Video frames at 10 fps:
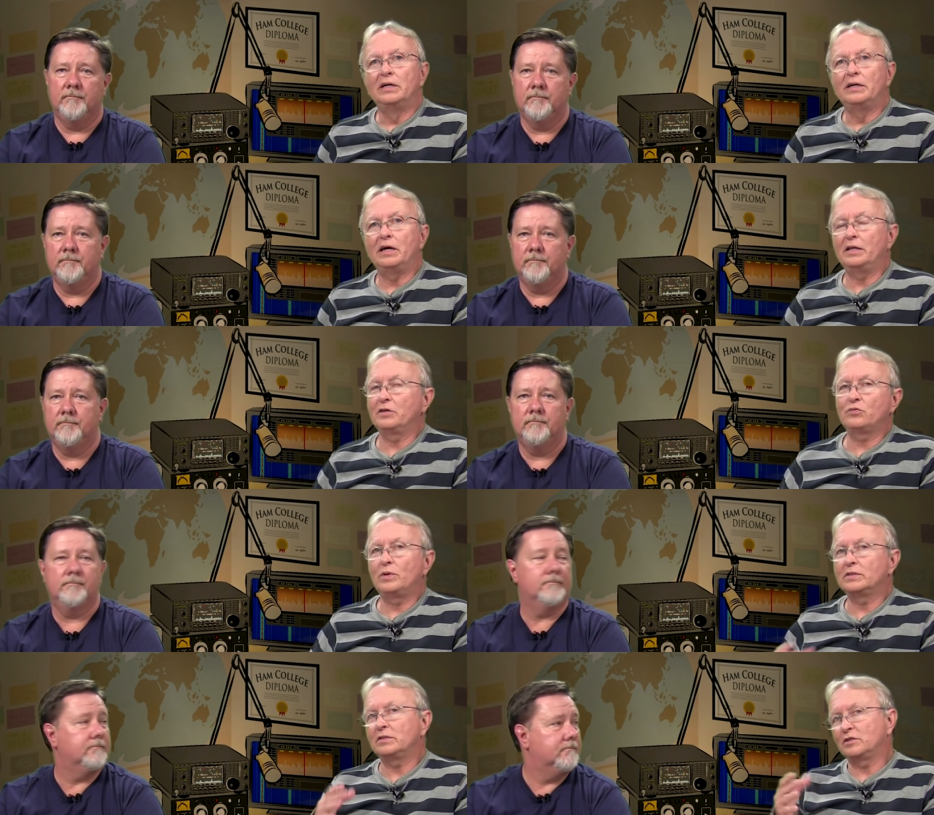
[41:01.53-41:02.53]
Speaker 1: Now, this
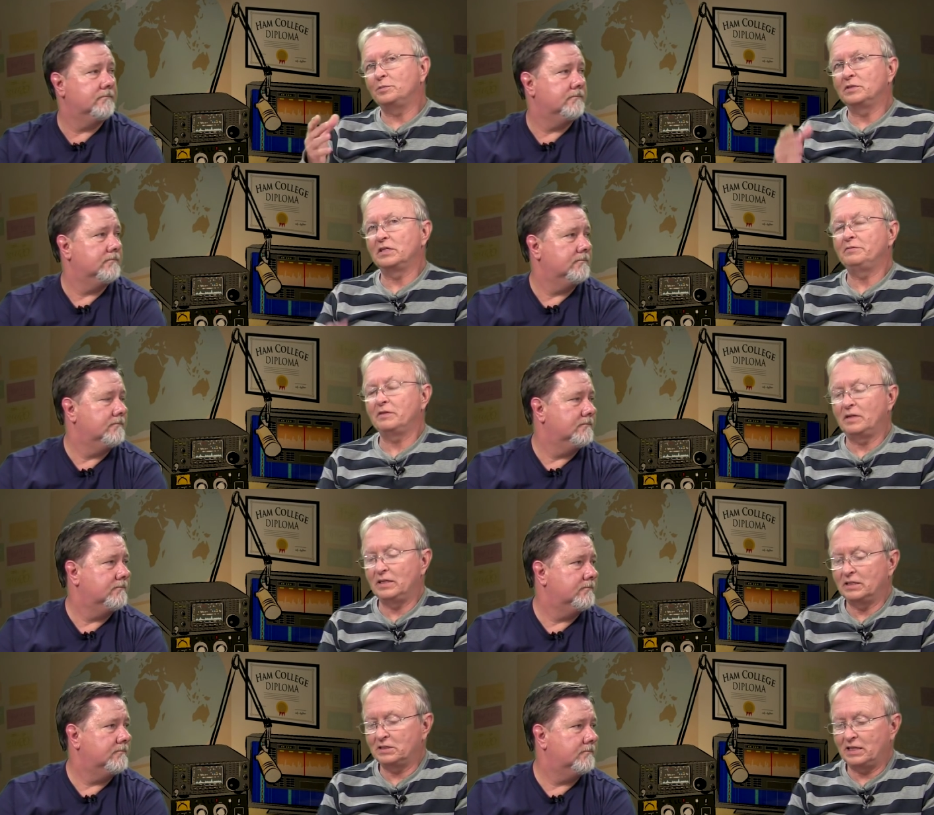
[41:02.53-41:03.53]
wasn't
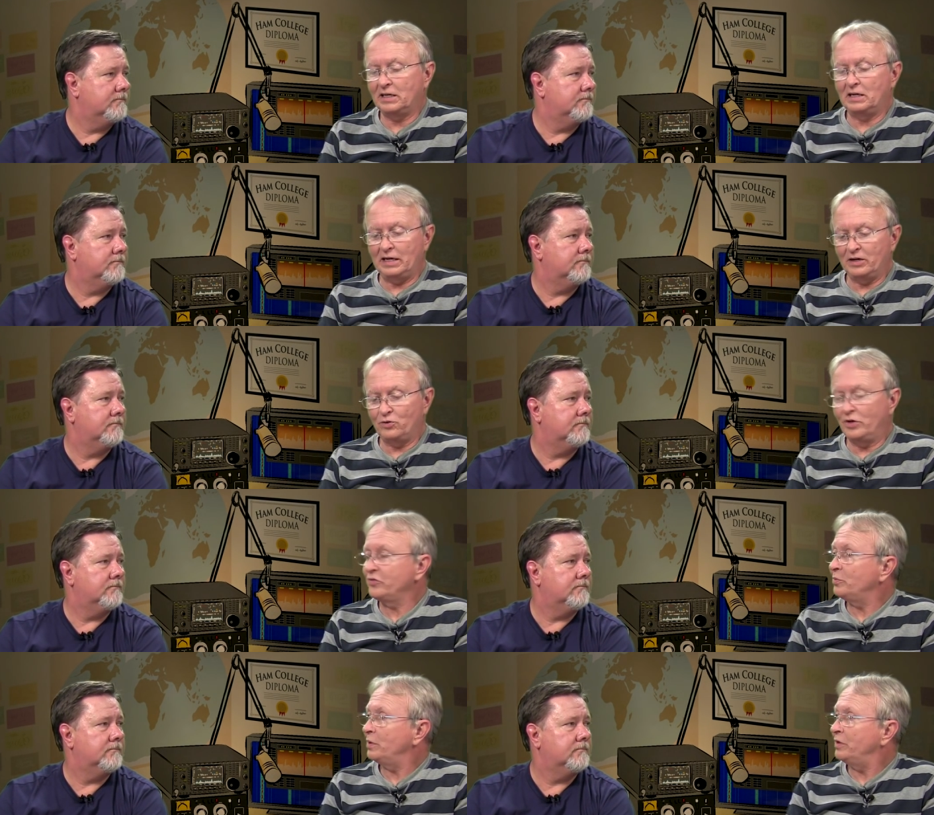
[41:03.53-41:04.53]
specifically a satellite
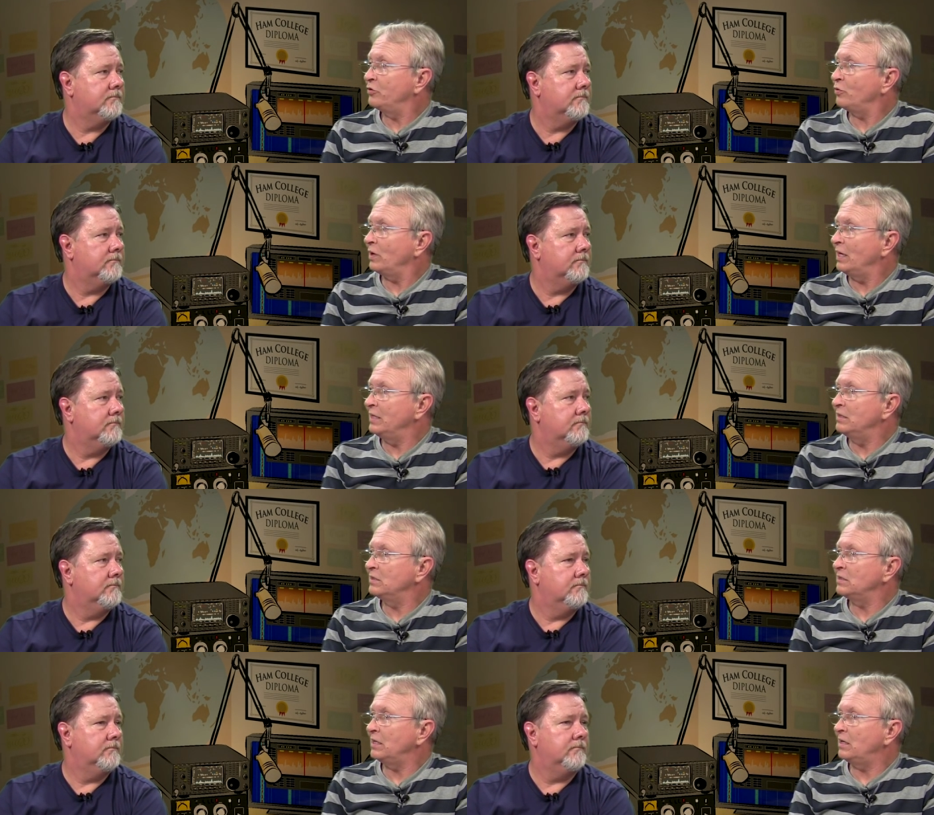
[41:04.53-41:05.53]
question, but it's related
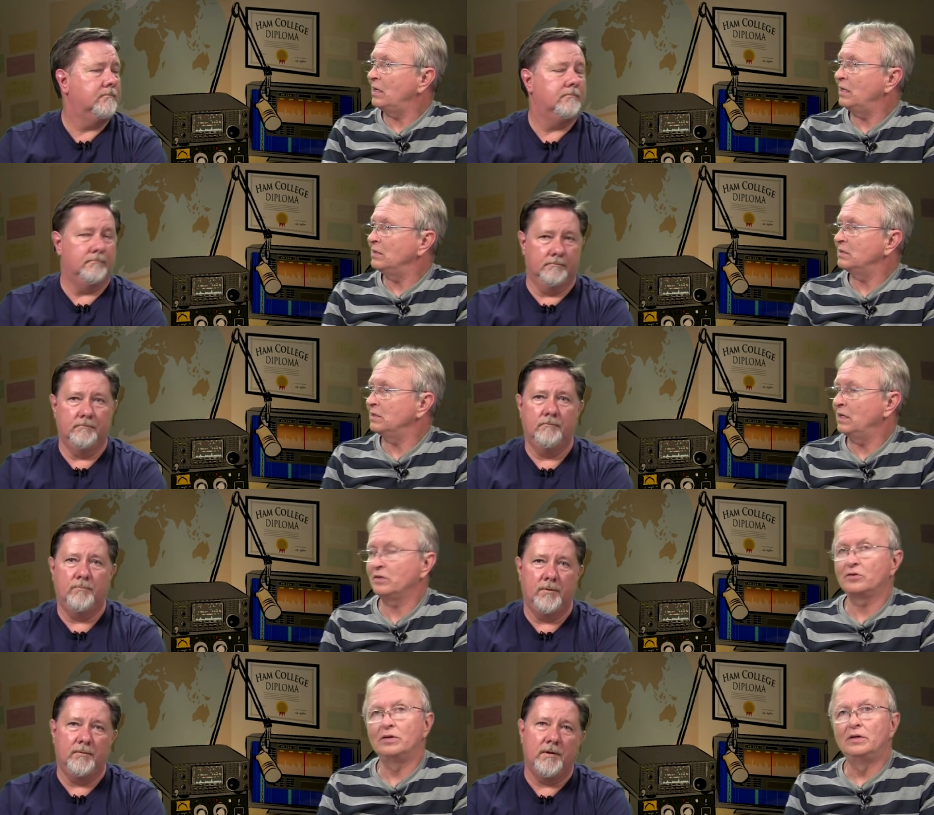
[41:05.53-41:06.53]
to satellites, mm-hmm. and
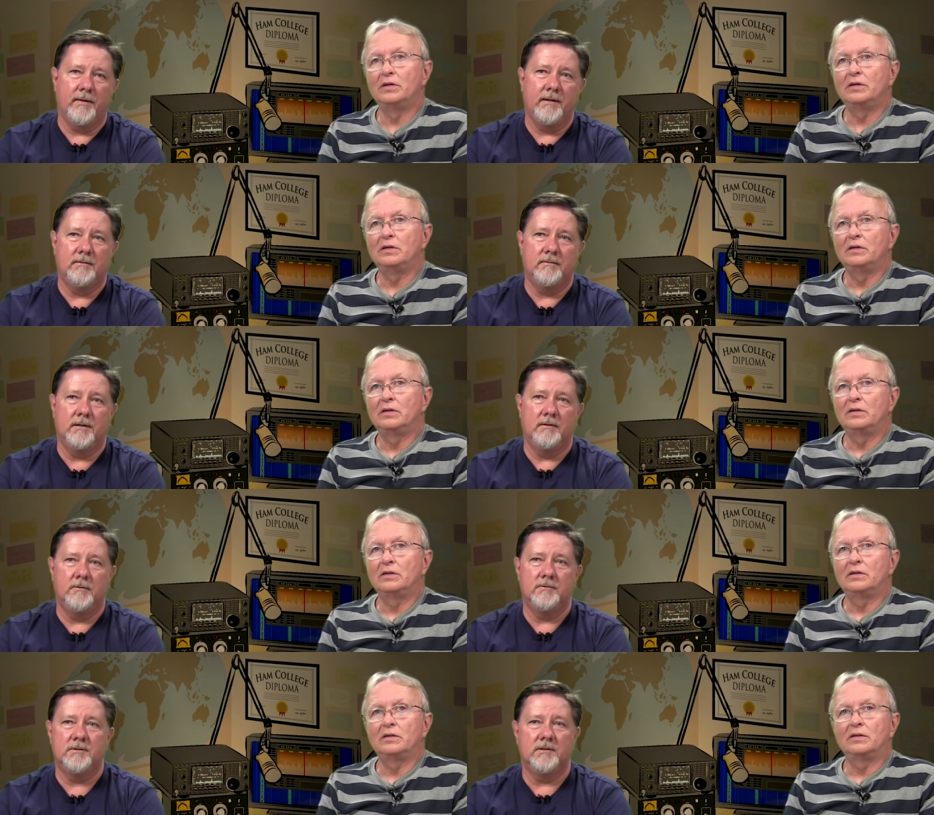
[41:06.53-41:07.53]
that's
Speaker 2: well, they they
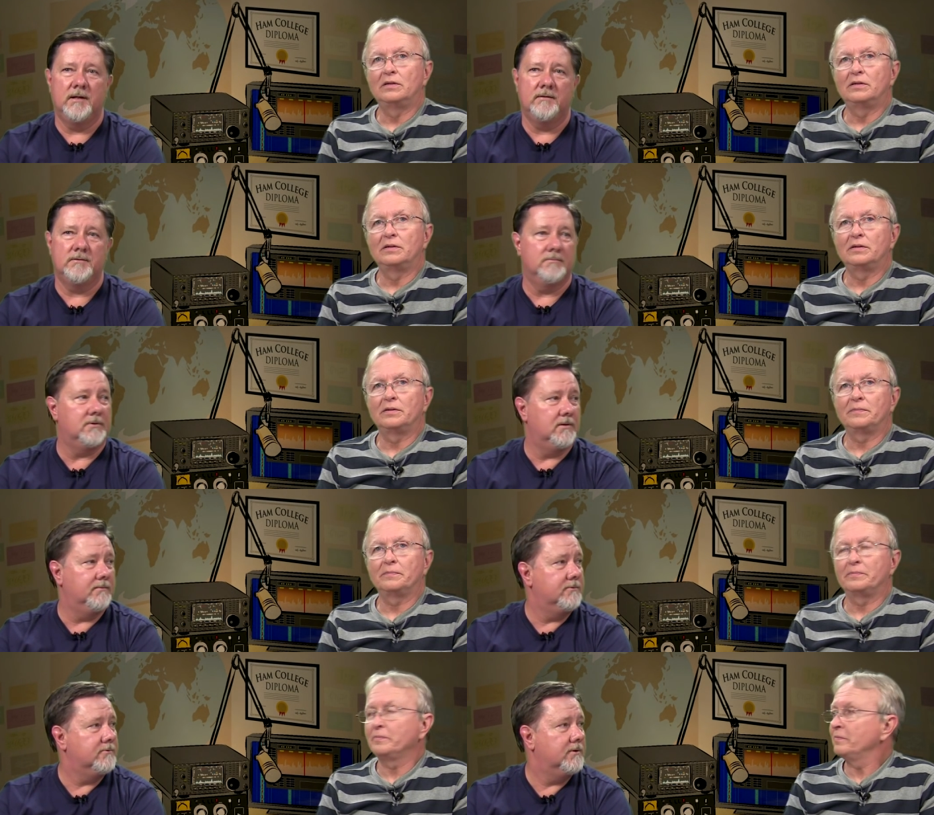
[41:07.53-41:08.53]
do send out some
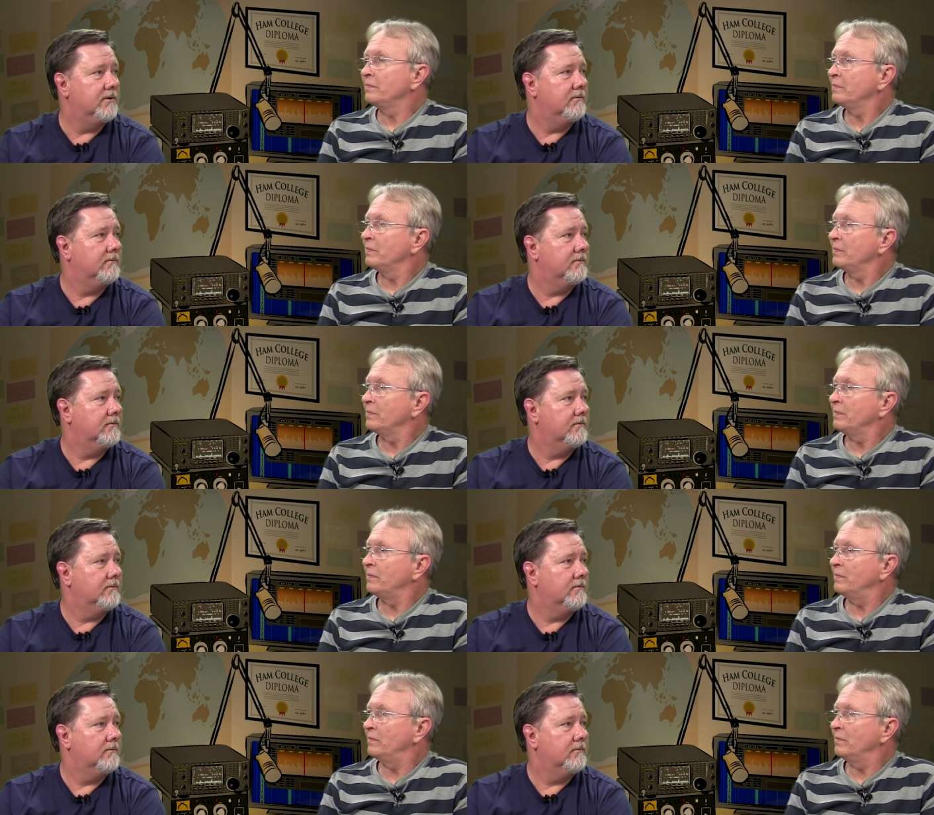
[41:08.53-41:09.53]
telemetry.
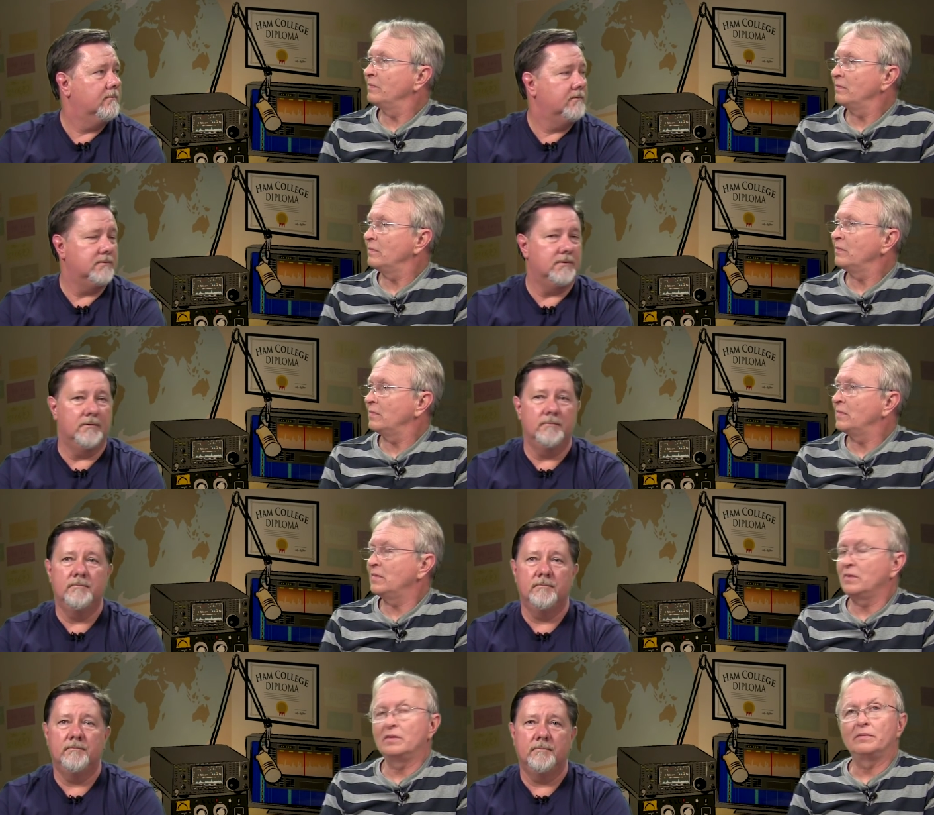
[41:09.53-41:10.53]
Mm-hmm. So.
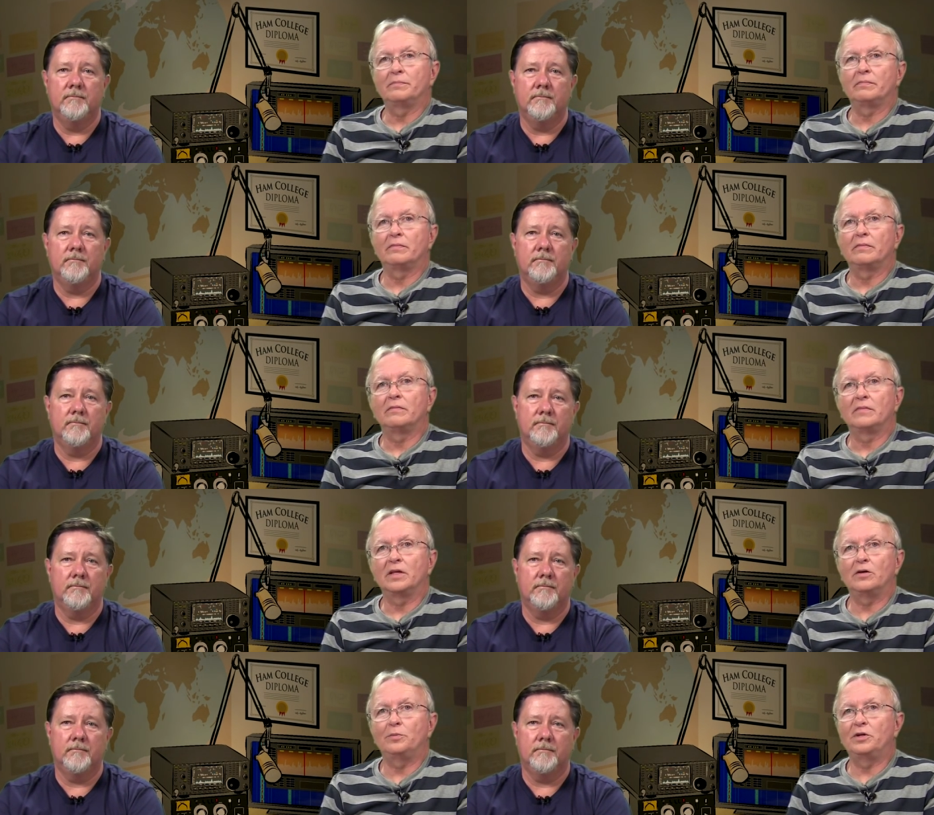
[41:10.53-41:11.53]

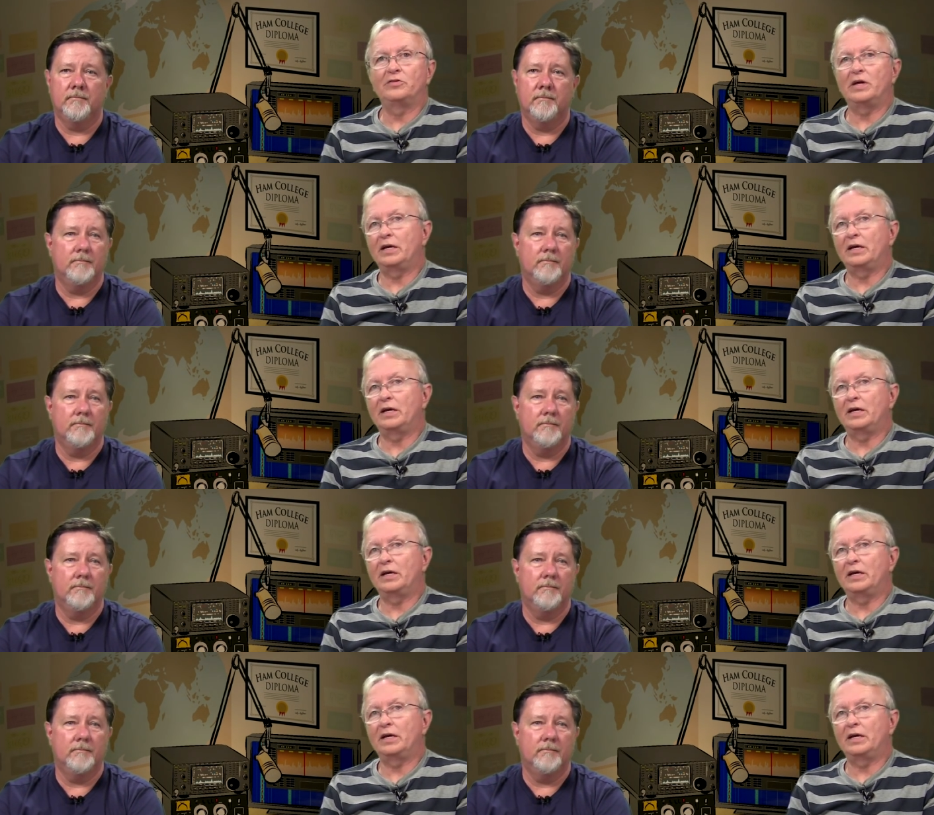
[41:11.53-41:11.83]
Speaker 1: Yeah, but it's not